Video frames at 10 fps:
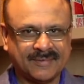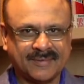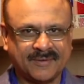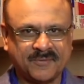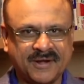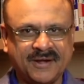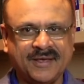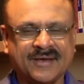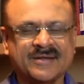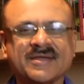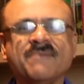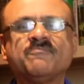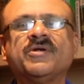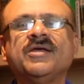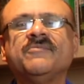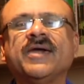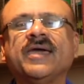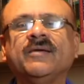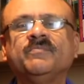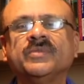a very contemporary way,